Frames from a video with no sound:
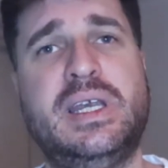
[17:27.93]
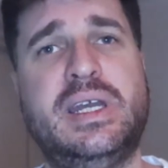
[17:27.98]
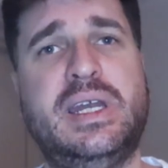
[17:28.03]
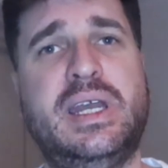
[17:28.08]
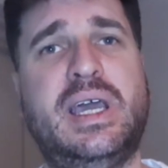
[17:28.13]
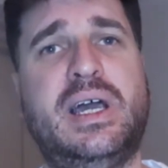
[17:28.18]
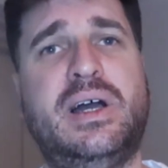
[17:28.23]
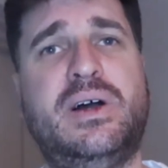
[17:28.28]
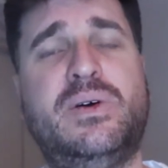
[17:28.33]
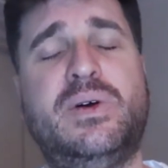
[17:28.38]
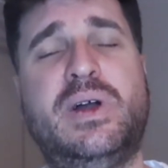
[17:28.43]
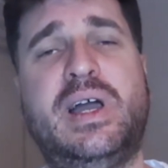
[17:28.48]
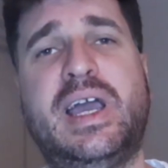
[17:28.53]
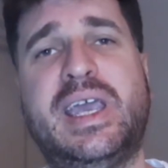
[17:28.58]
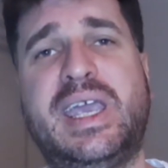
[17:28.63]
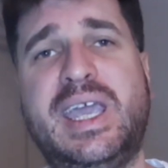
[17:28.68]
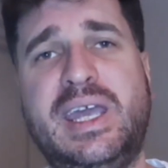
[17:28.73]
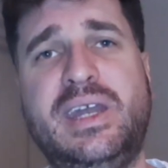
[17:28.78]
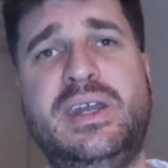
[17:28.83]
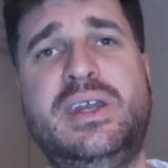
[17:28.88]
Now,
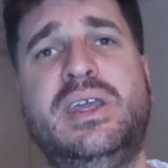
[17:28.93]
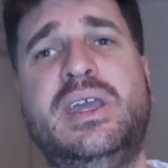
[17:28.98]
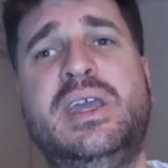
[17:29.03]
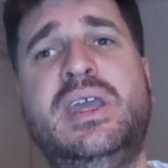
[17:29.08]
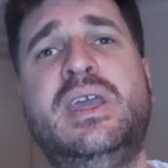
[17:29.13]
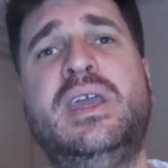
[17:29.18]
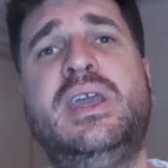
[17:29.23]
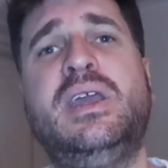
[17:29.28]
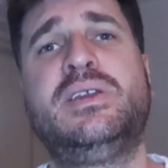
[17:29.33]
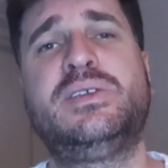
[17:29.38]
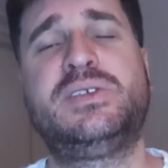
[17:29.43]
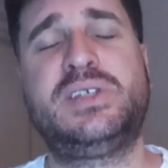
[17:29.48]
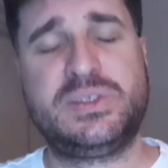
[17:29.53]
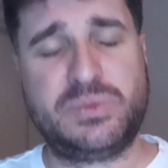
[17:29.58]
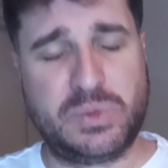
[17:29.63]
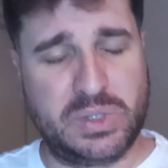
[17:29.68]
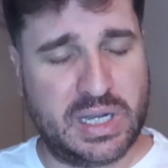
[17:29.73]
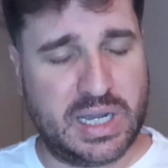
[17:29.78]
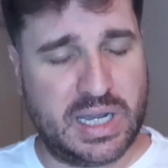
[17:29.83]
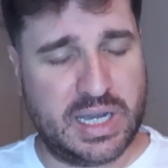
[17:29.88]
again,
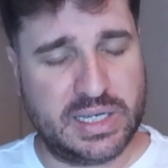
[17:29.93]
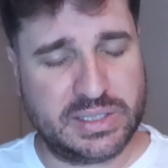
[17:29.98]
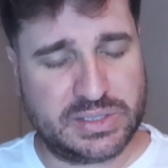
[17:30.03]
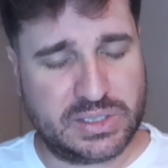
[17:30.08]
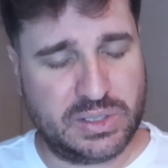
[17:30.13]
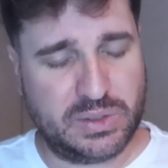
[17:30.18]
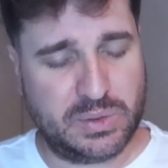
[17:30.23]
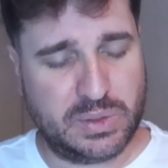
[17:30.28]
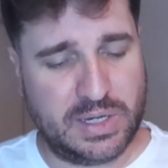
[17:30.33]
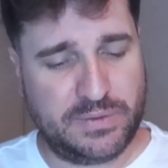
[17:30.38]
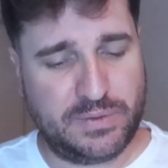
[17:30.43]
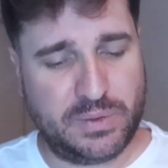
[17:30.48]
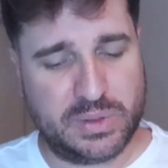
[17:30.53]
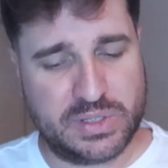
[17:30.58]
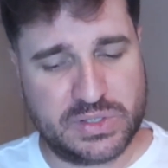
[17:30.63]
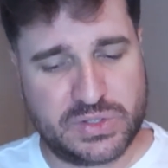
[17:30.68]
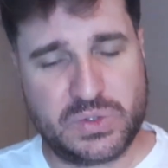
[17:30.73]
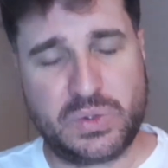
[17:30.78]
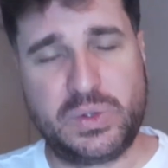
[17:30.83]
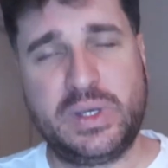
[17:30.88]
just want to ask you, if you
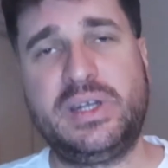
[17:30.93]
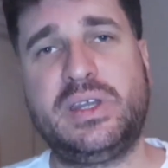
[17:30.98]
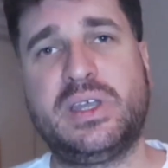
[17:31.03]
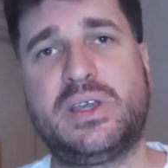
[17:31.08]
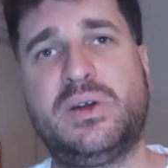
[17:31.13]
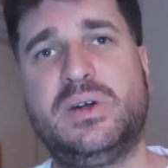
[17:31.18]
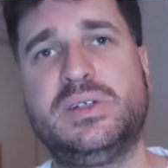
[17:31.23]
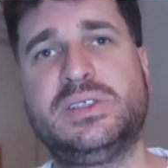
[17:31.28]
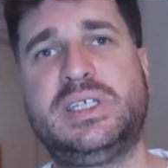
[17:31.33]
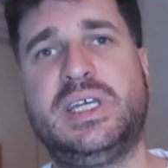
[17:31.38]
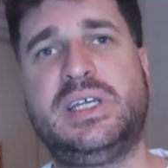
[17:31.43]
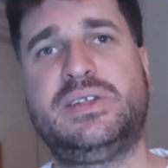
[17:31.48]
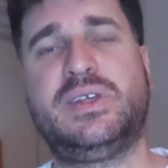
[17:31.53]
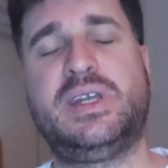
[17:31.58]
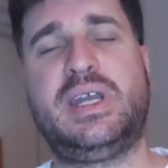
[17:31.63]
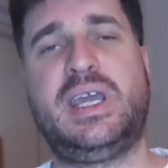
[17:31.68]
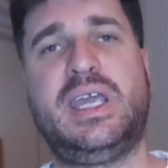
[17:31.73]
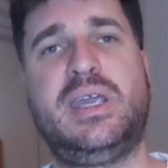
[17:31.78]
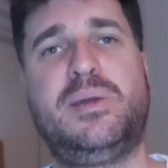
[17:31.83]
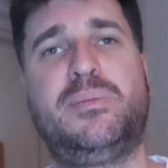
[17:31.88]
enjoyed the content
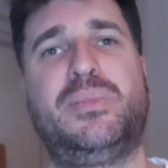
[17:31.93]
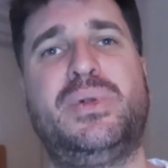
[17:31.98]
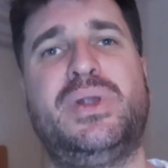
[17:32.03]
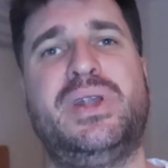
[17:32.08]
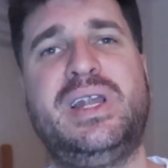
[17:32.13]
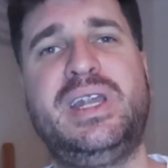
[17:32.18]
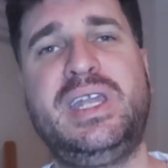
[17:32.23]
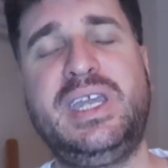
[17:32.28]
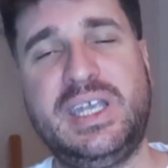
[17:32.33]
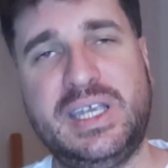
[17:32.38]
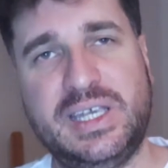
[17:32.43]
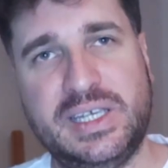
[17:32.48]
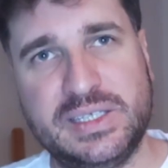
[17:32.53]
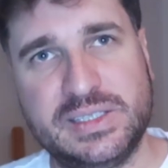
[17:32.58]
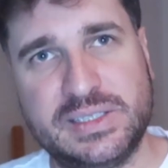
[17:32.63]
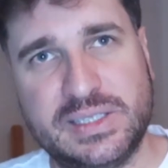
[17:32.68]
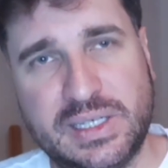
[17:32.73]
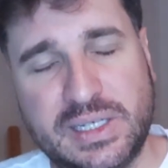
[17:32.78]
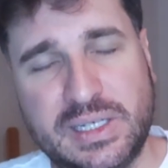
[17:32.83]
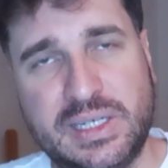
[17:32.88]
today,
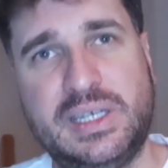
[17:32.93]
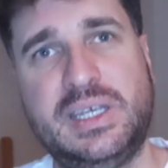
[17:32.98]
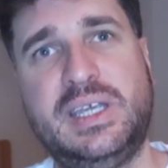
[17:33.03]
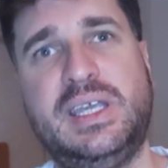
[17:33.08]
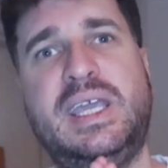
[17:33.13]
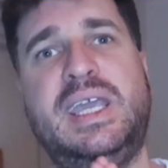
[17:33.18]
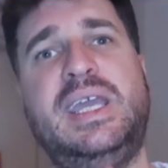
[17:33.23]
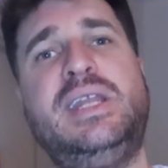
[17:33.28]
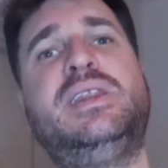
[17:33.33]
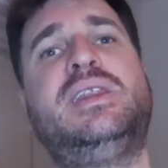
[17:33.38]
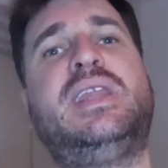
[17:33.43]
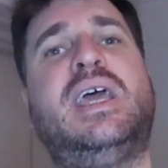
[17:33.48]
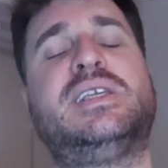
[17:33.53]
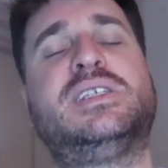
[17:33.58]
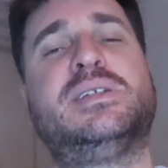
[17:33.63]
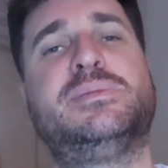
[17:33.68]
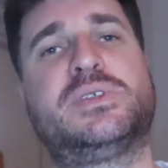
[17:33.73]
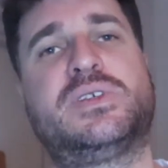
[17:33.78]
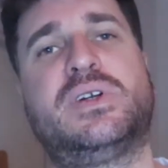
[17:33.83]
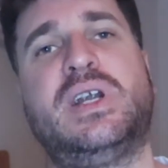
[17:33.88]
please hit that
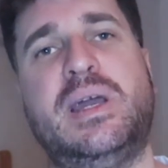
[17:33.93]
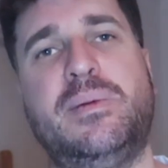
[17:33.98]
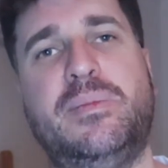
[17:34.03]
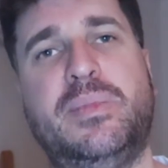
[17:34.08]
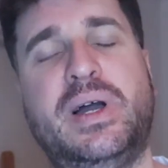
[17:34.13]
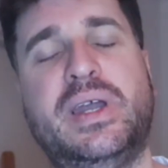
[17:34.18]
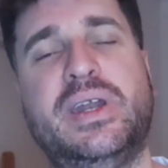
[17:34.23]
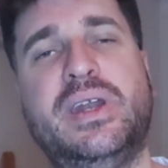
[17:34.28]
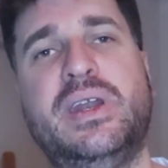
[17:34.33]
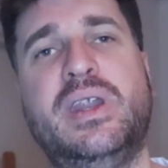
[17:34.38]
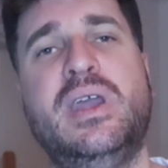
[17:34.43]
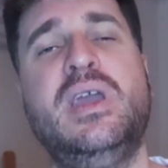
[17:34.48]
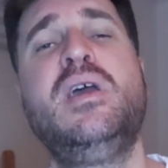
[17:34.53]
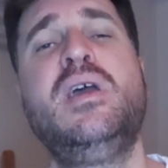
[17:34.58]
subscribe button,